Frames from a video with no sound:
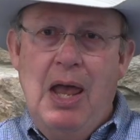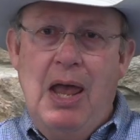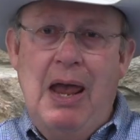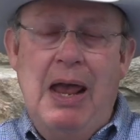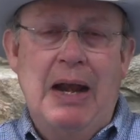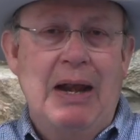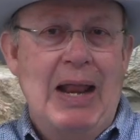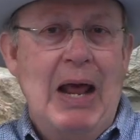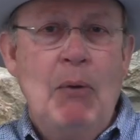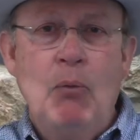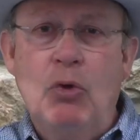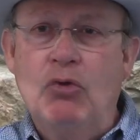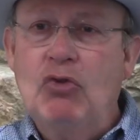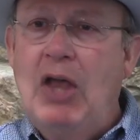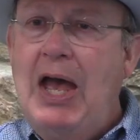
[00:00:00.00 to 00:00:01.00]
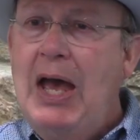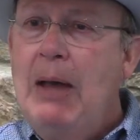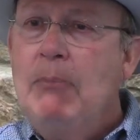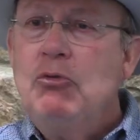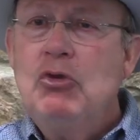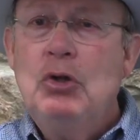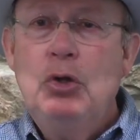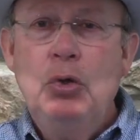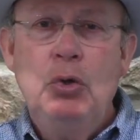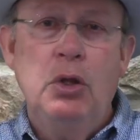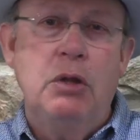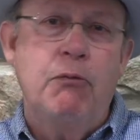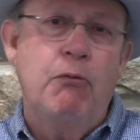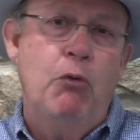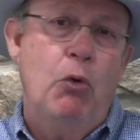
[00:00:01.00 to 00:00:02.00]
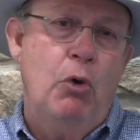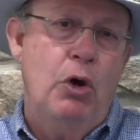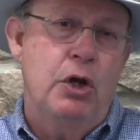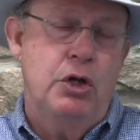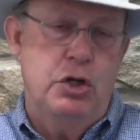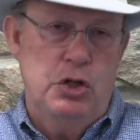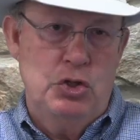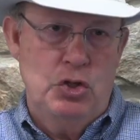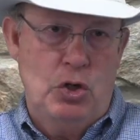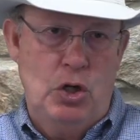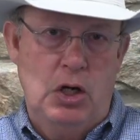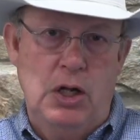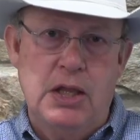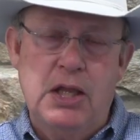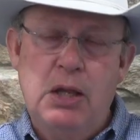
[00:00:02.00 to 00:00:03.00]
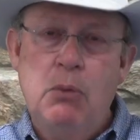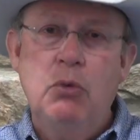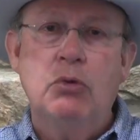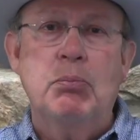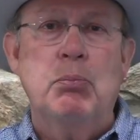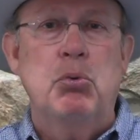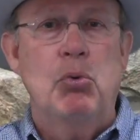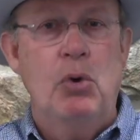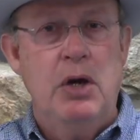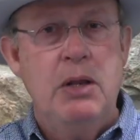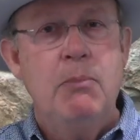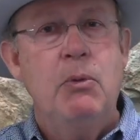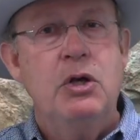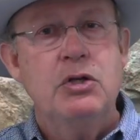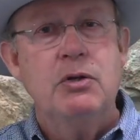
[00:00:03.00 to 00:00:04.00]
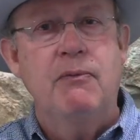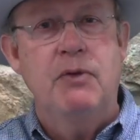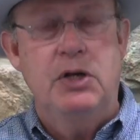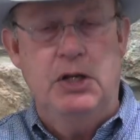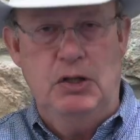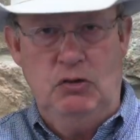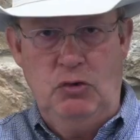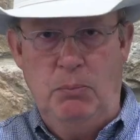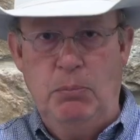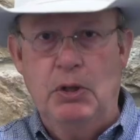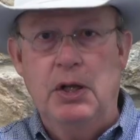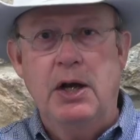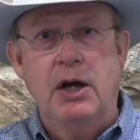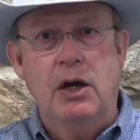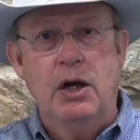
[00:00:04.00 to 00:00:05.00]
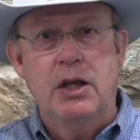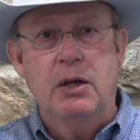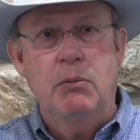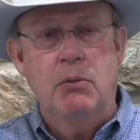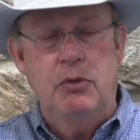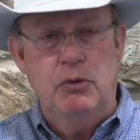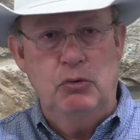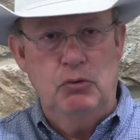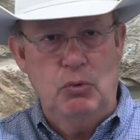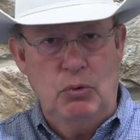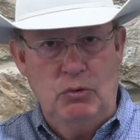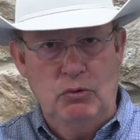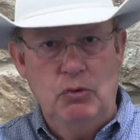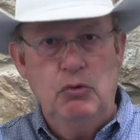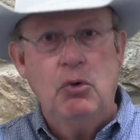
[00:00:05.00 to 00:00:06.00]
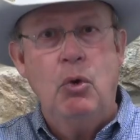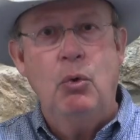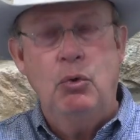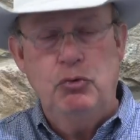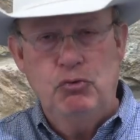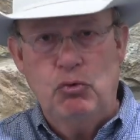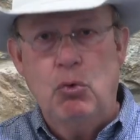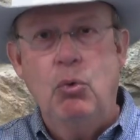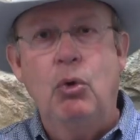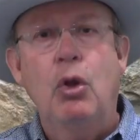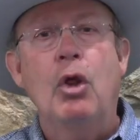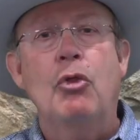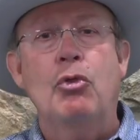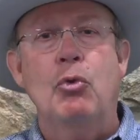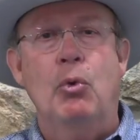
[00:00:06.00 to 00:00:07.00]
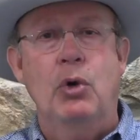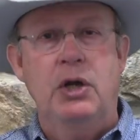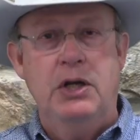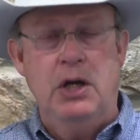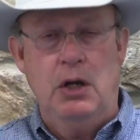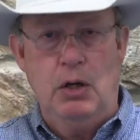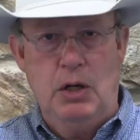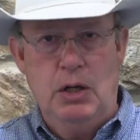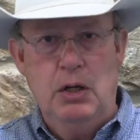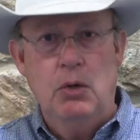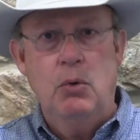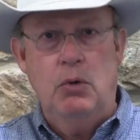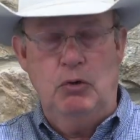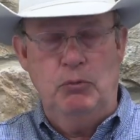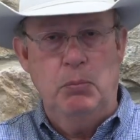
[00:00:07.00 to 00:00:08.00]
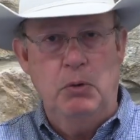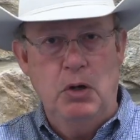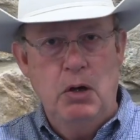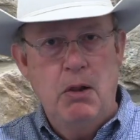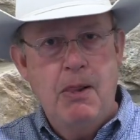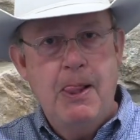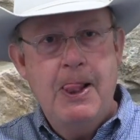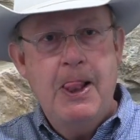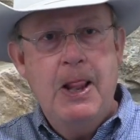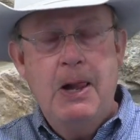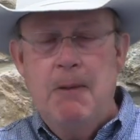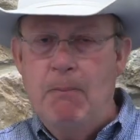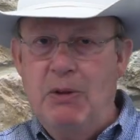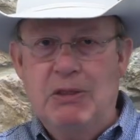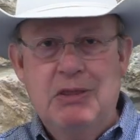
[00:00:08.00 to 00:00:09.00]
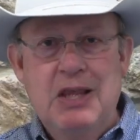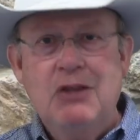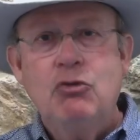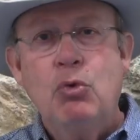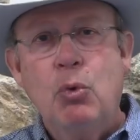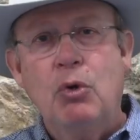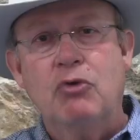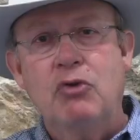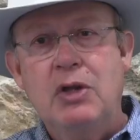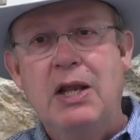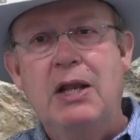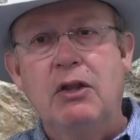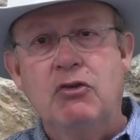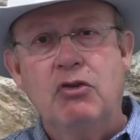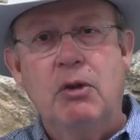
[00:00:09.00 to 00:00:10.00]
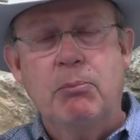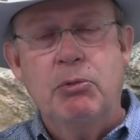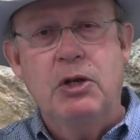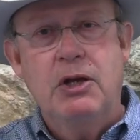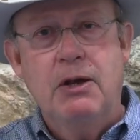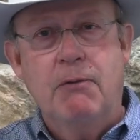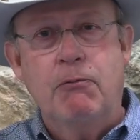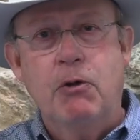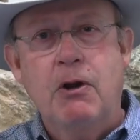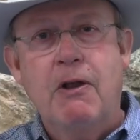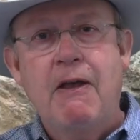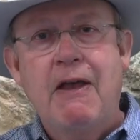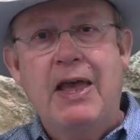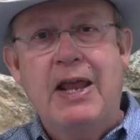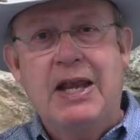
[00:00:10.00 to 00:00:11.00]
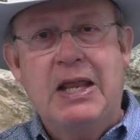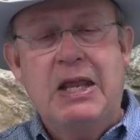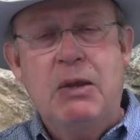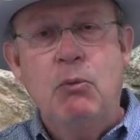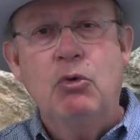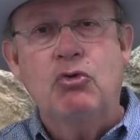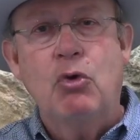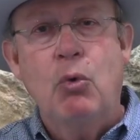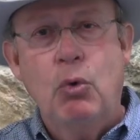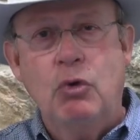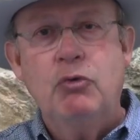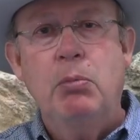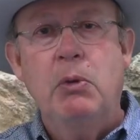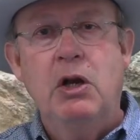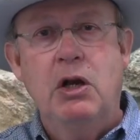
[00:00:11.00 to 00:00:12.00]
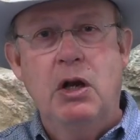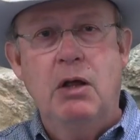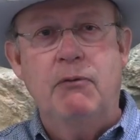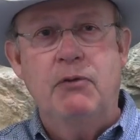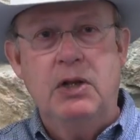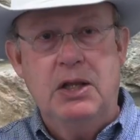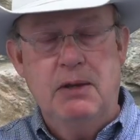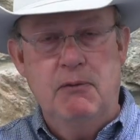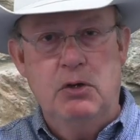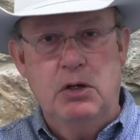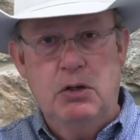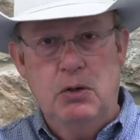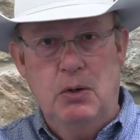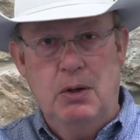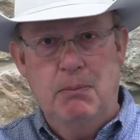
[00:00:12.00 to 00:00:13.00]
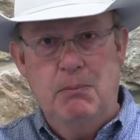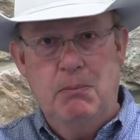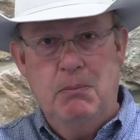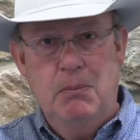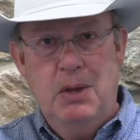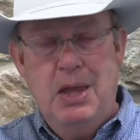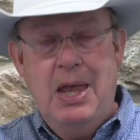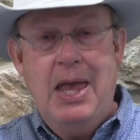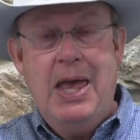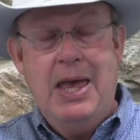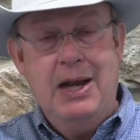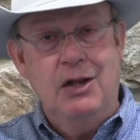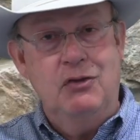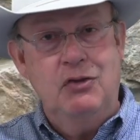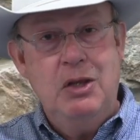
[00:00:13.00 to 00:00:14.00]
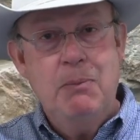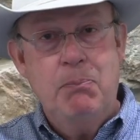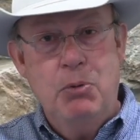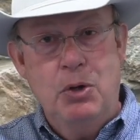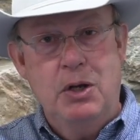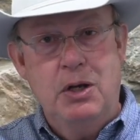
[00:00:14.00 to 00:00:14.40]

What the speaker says: And that was absolutely foreign to Charlie. He was pretty much of a disciplinarian with his horses, old school authoritarian horseman. But this horse needed something different, and he was horseman enough to give it to him. And as he put